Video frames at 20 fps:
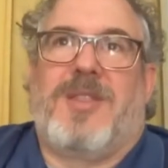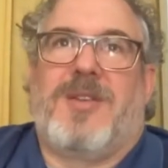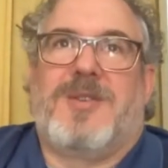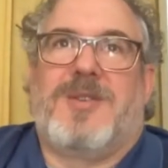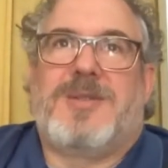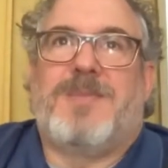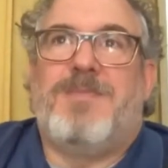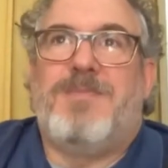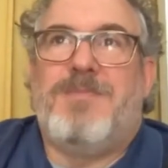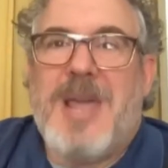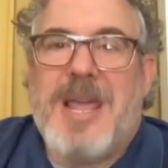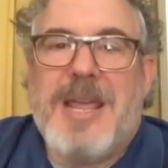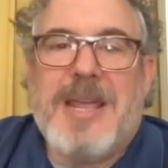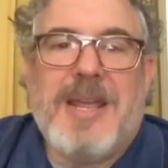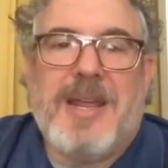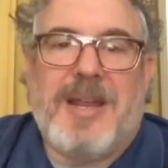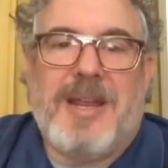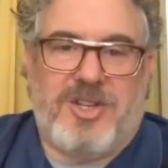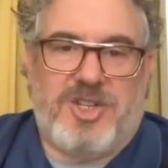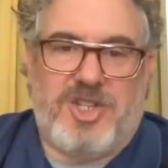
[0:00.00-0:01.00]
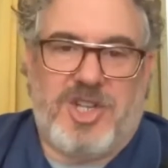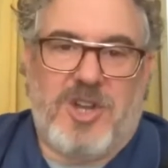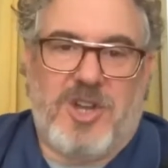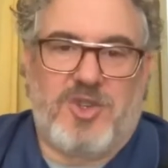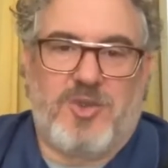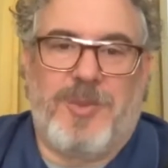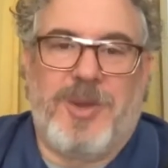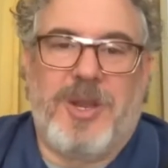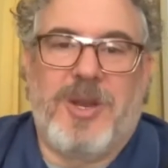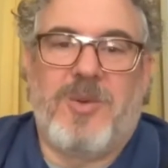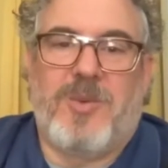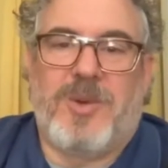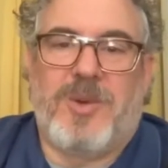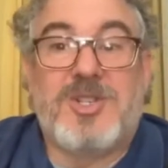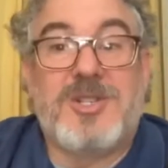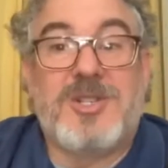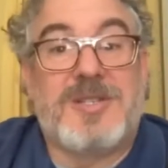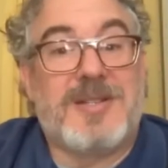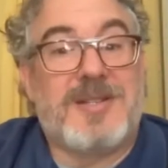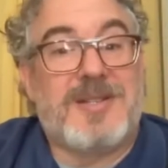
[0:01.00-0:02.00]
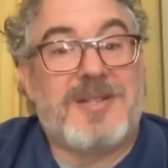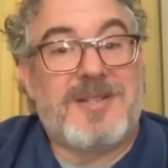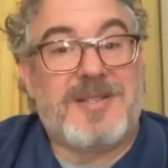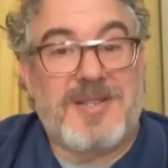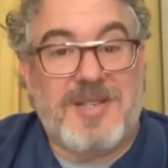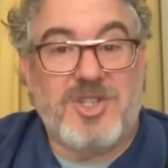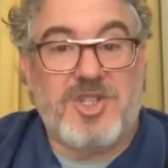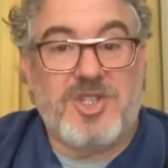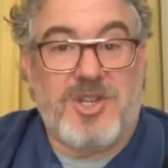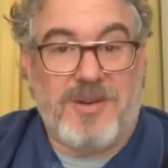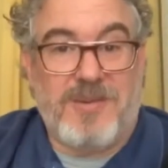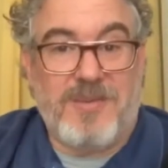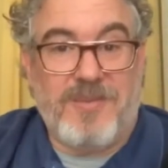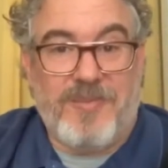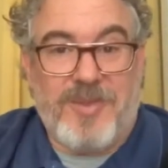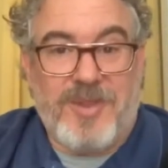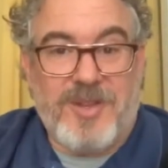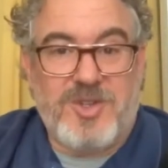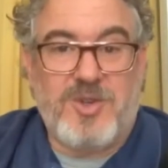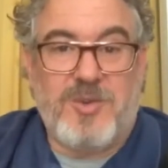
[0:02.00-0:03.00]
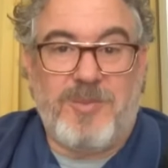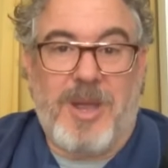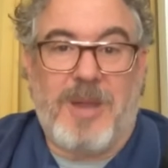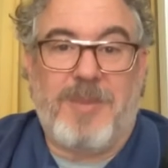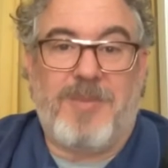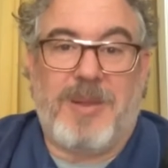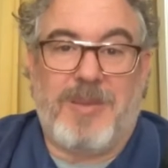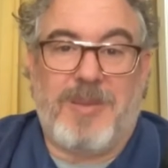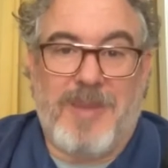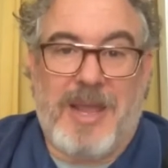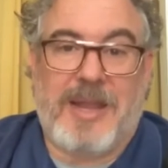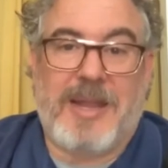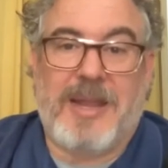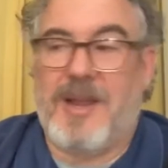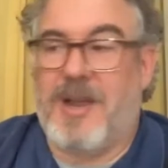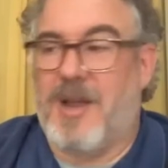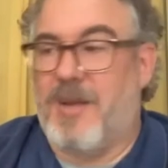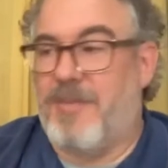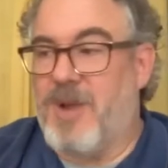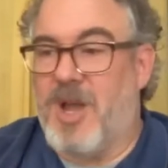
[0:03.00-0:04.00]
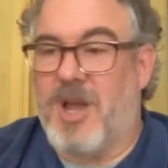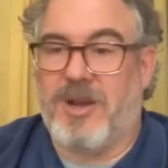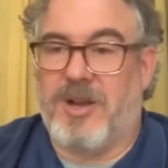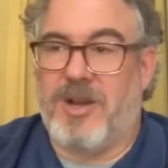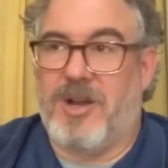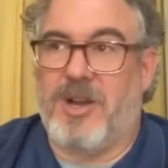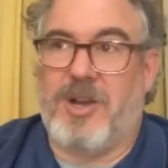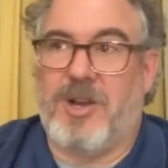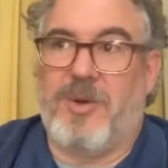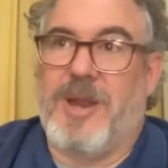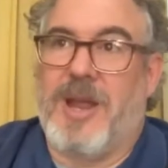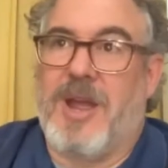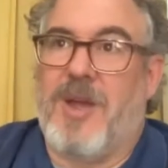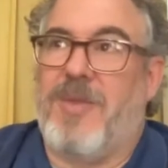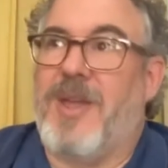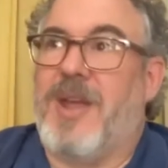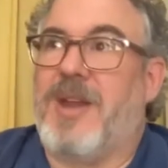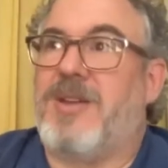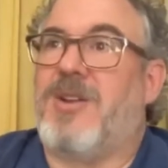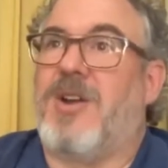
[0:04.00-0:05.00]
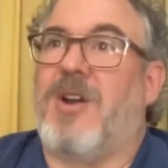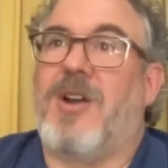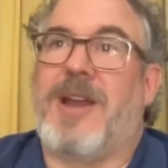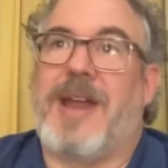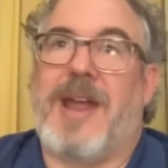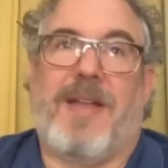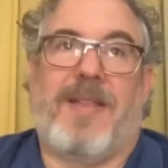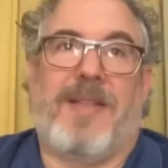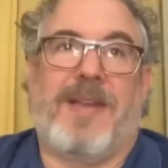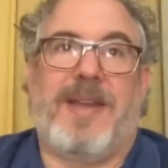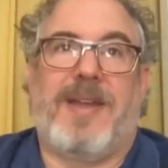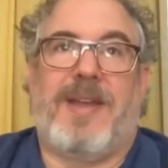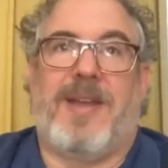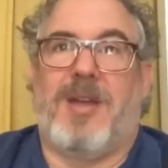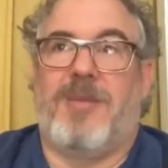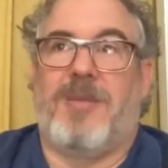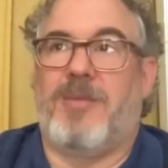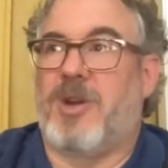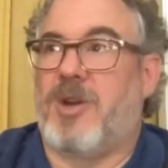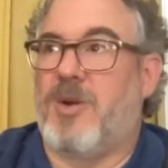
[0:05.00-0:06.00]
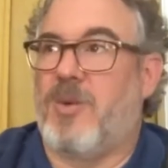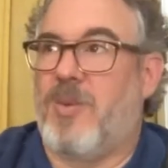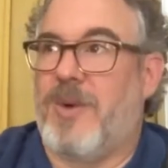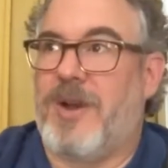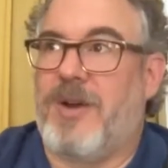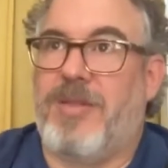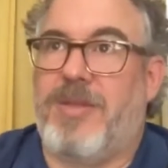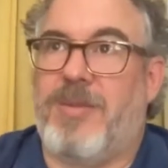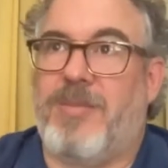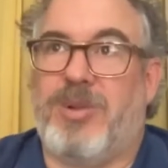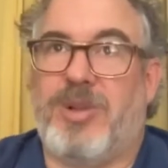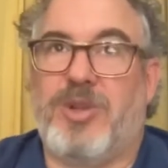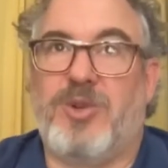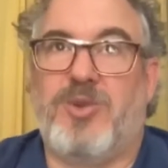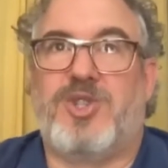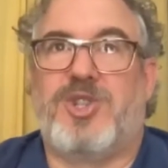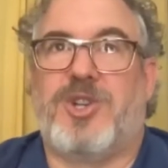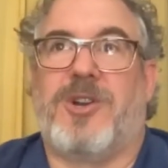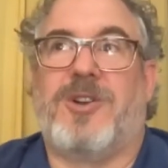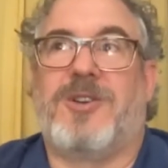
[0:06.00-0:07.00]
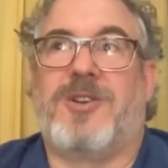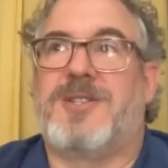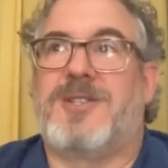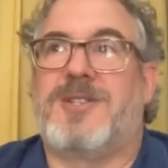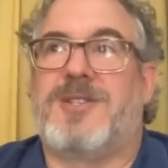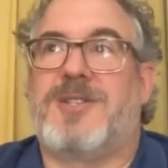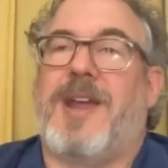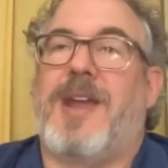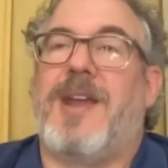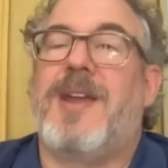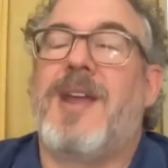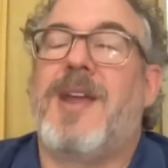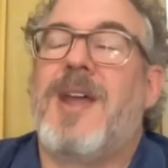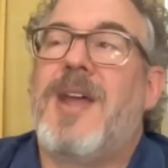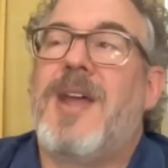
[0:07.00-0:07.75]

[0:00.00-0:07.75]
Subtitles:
There's making a judgment, which is a decision that you might be making. I'm not going to go down that dark alley. I'm going to wear the blue shirt today.